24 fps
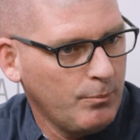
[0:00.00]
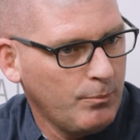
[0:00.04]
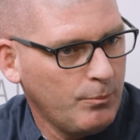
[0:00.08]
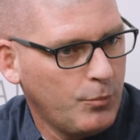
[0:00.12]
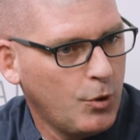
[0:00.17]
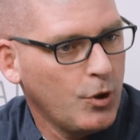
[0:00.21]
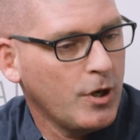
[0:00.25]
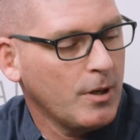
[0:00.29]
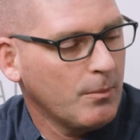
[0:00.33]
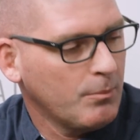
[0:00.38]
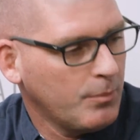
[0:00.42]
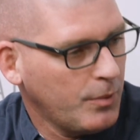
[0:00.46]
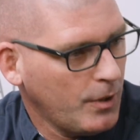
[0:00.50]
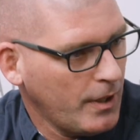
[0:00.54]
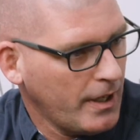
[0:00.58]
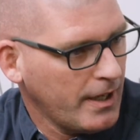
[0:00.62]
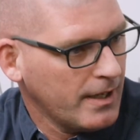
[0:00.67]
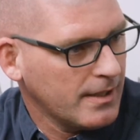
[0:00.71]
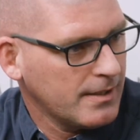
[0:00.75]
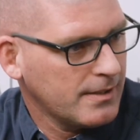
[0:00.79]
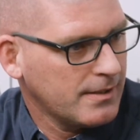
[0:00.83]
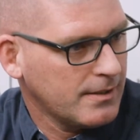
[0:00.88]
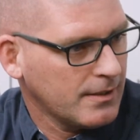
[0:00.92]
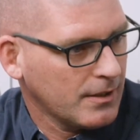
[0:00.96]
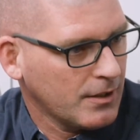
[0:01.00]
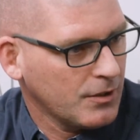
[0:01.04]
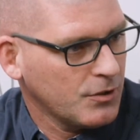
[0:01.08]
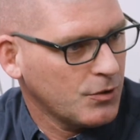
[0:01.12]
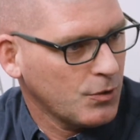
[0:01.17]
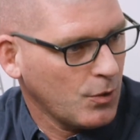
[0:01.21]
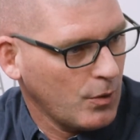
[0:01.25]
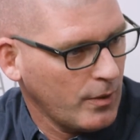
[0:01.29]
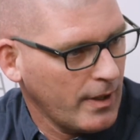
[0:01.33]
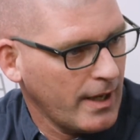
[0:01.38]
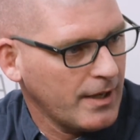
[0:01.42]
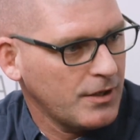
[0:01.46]
put in place to
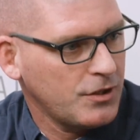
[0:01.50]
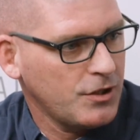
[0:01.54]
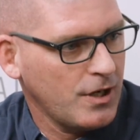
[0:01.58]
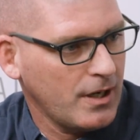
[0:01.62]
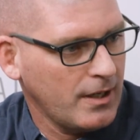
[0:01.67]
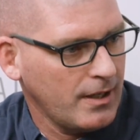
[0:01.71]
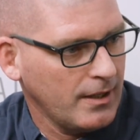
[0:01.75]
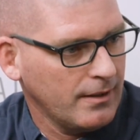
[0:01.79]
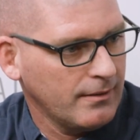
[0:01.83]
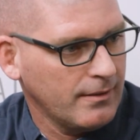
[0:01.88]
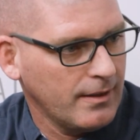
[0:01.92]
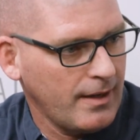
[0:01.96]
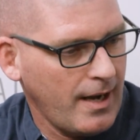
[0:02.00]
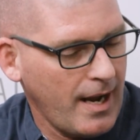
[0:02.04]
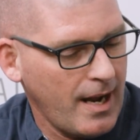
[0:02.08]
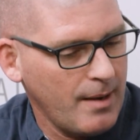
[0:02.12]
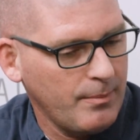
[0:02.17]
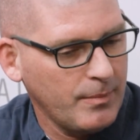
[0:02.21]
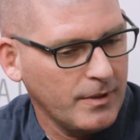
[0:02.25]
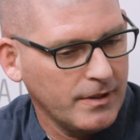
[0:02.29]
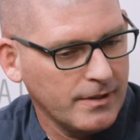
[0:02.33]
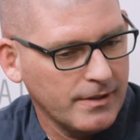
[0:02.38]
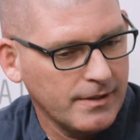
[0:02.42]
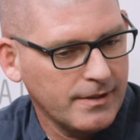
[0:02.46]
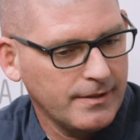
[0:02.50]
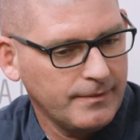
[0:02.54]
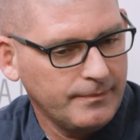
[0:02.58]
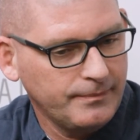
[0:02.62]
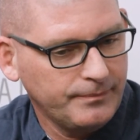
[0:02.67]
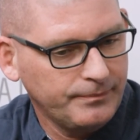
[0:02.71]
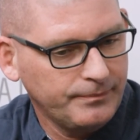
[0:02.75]
control that shedding that happens.